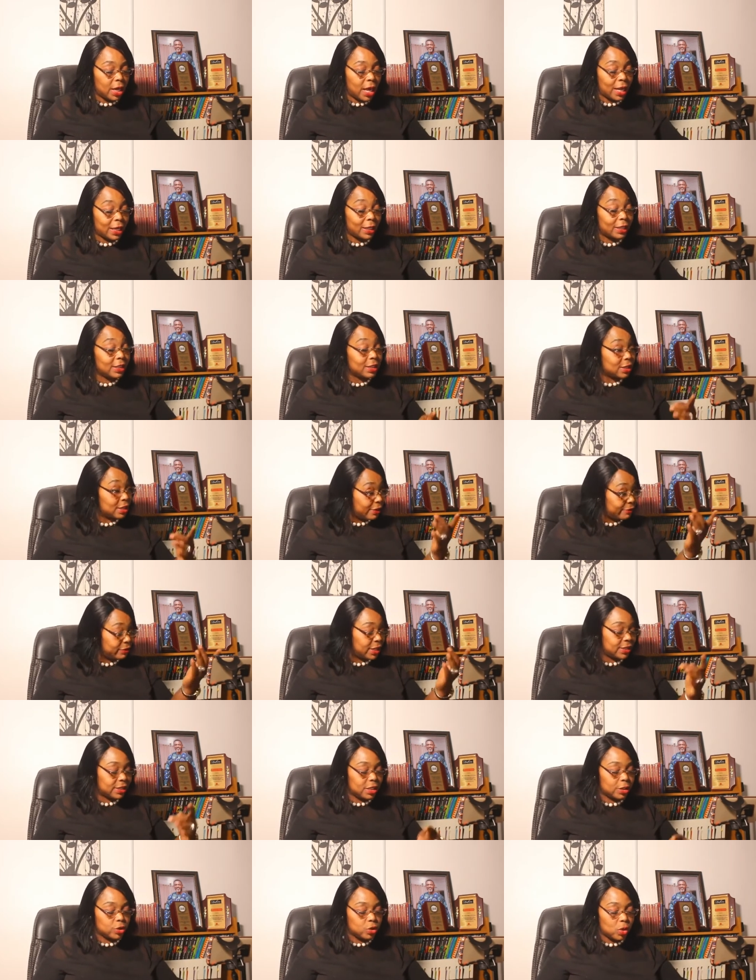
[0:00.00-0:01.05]
at least I've
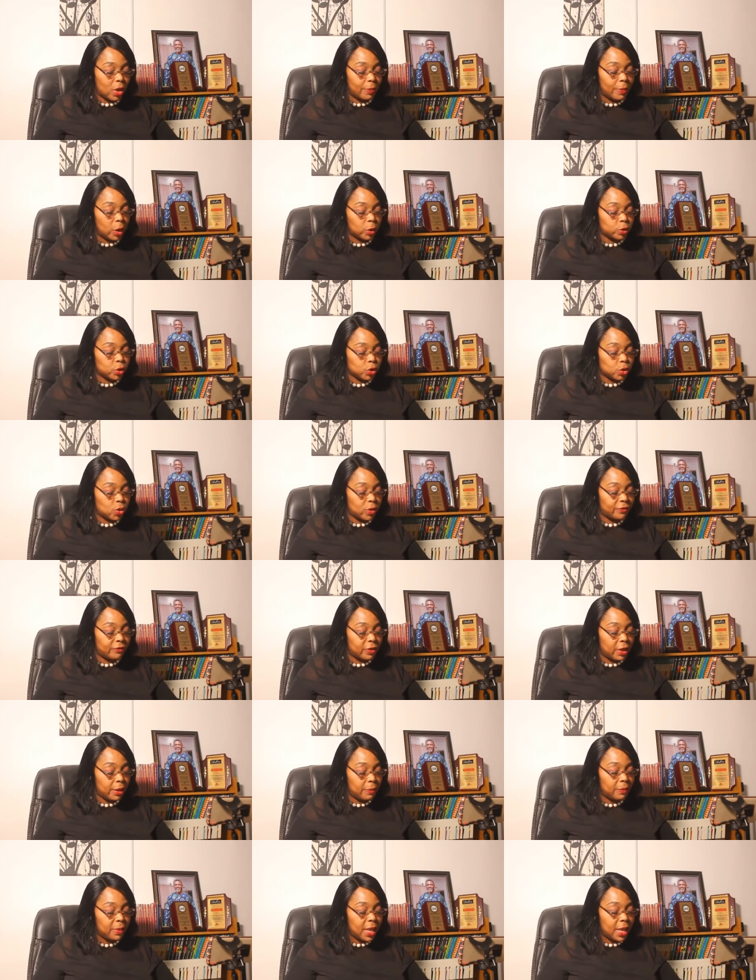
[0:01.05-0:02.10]
listened to about two of
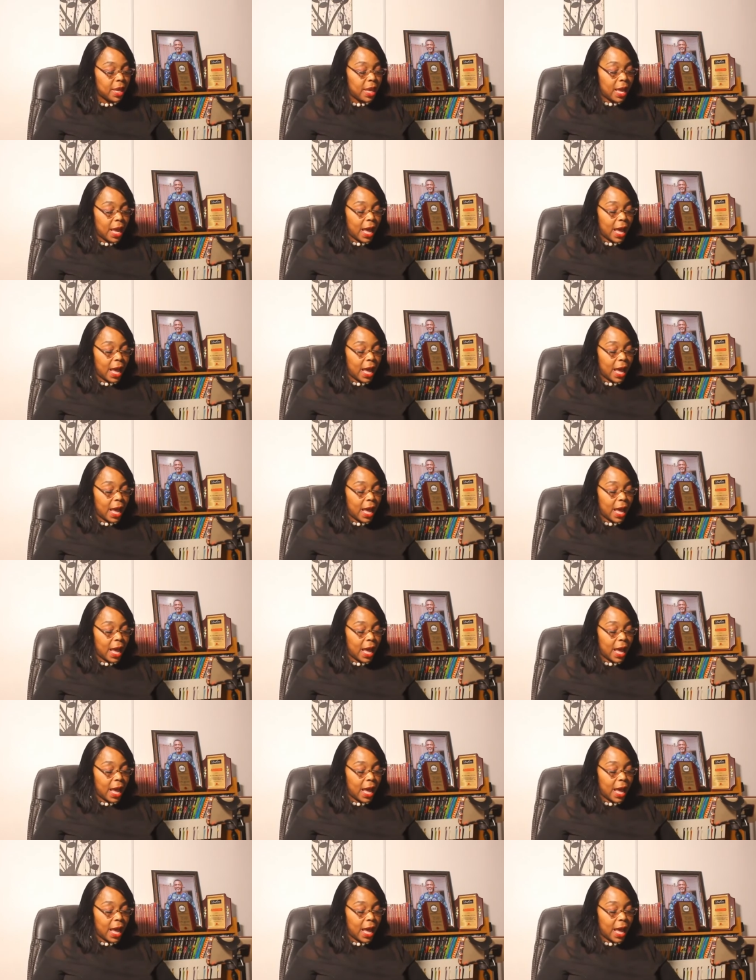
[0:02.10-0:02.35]
them,